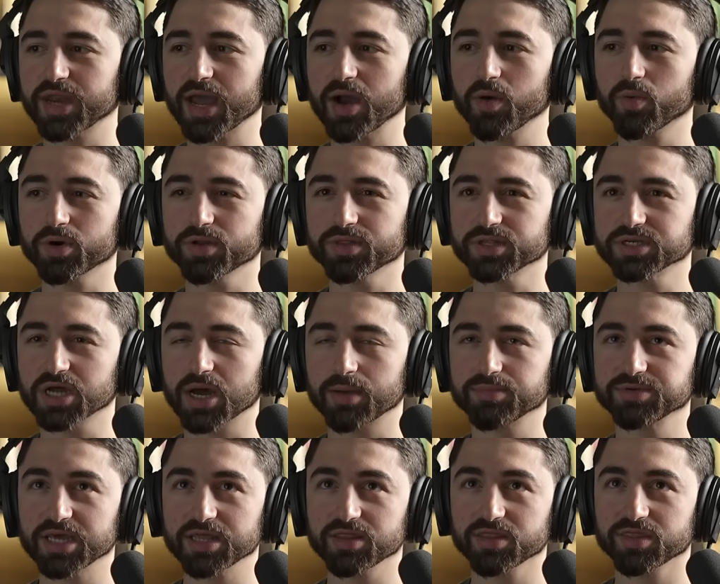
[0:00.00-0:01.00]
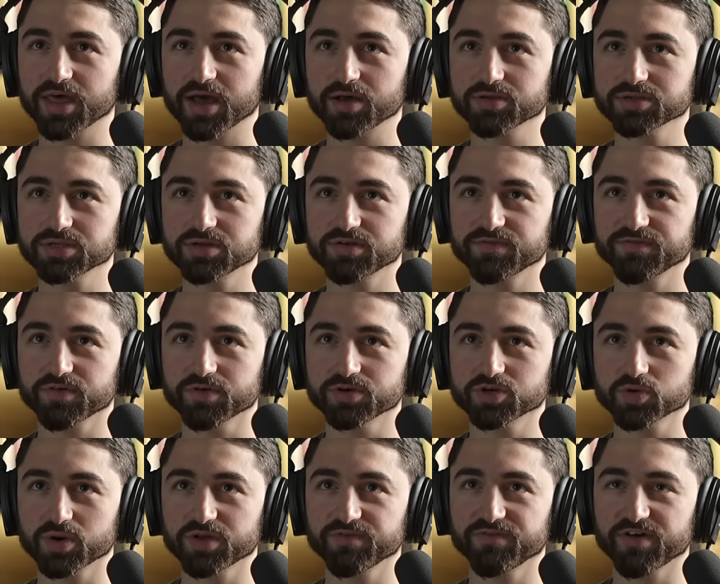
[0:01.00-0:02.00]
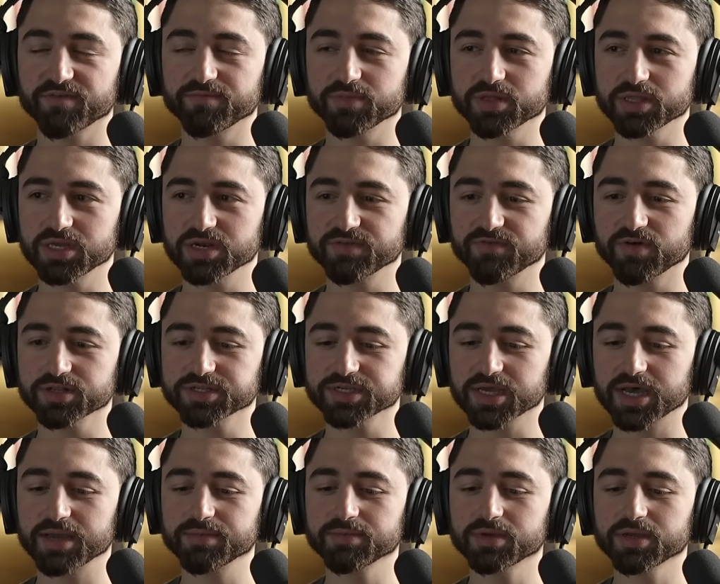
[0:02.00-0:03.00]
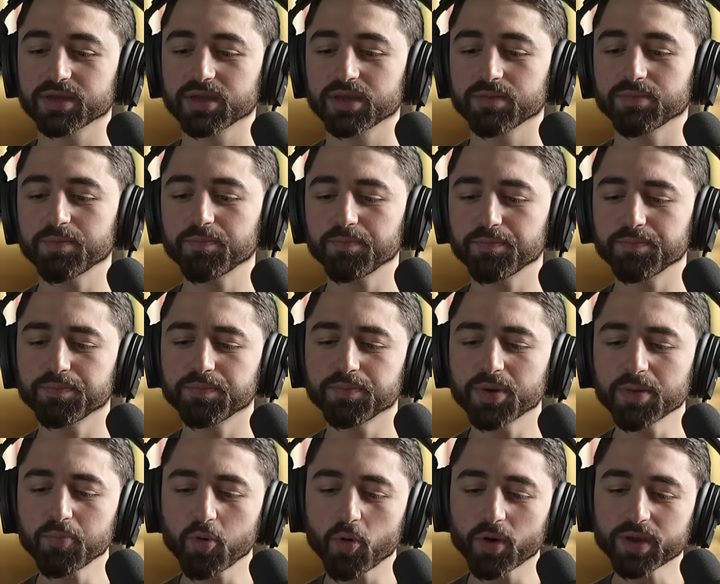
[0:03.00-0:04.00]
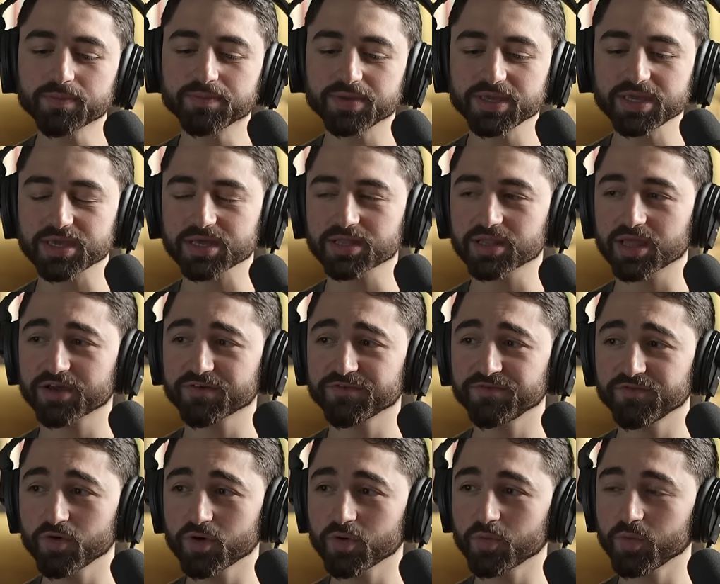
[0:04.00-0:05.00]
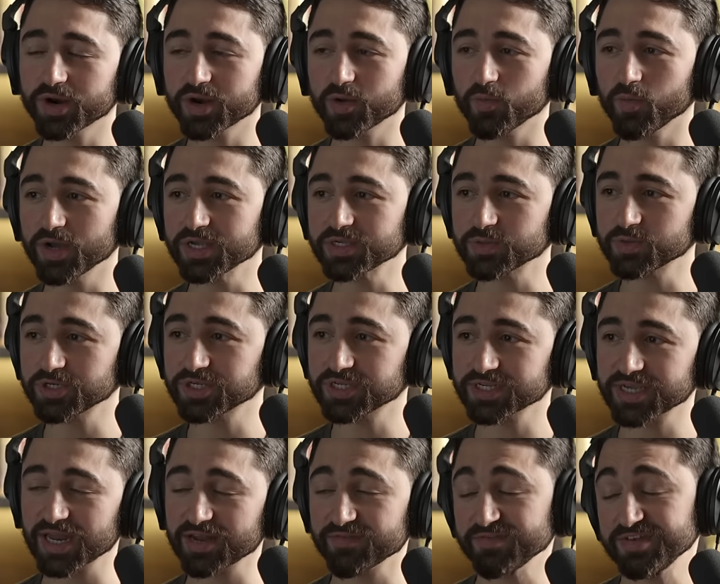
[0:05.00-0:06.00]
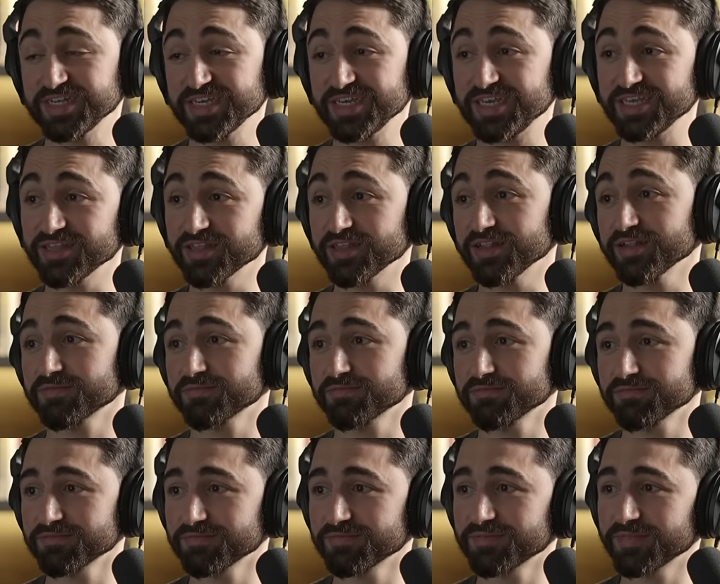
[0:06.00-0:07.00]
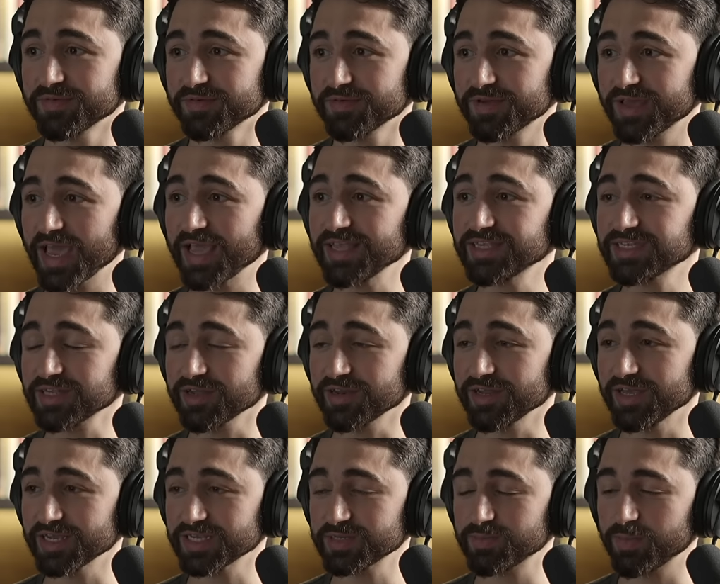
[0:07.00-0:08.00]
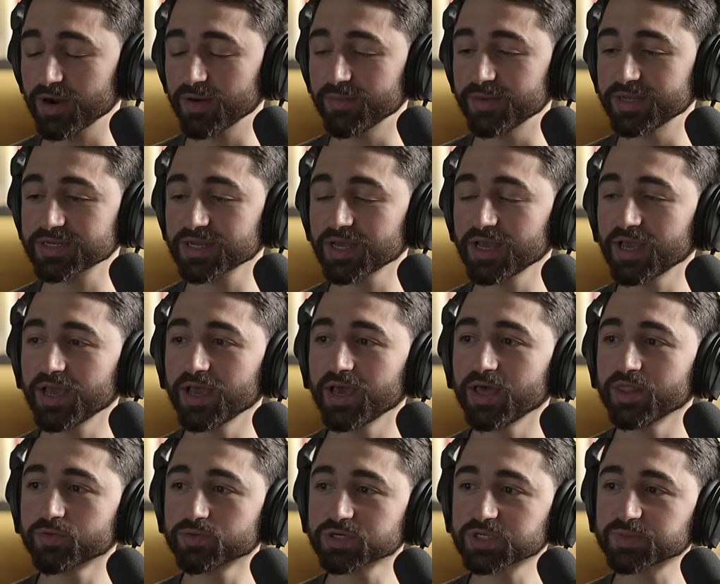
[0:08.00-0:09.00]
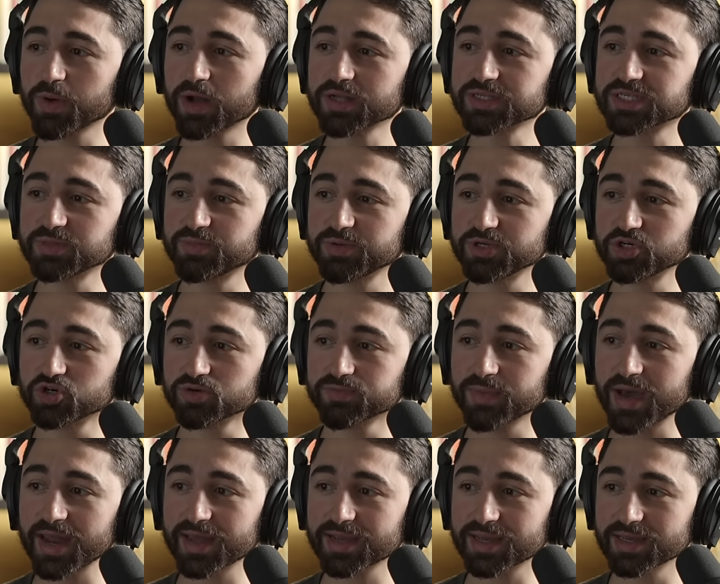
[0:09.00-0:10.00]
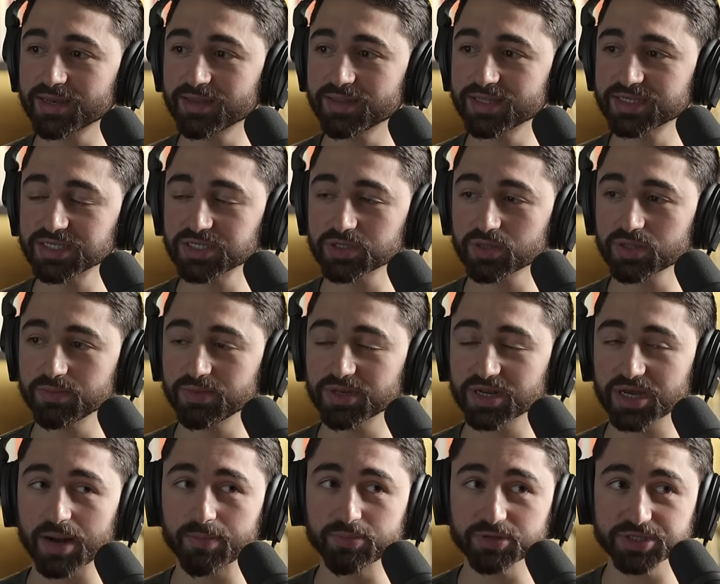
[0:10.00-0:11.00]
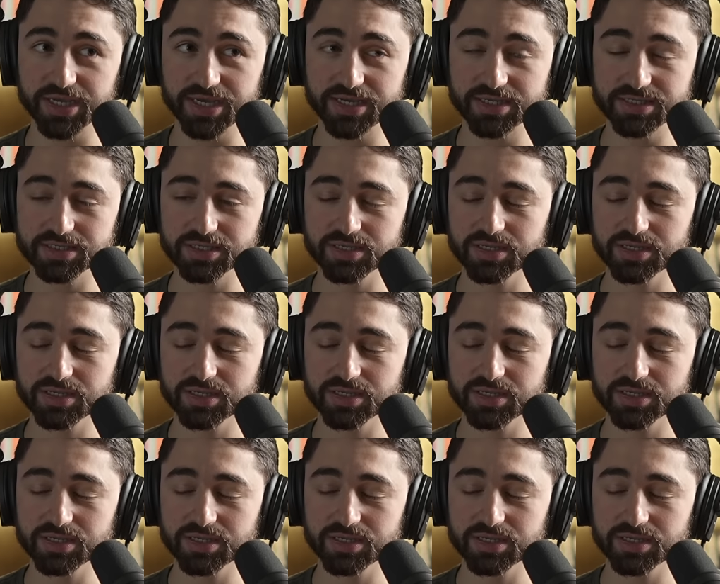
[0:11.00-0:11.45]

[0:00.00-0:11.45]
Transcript: now we're in the top 10,000 for 25 million of all time. But but point being, like for what it was, which is kind of a dinky little case study experiment, the response has been dramatic, and this has only been a couple days.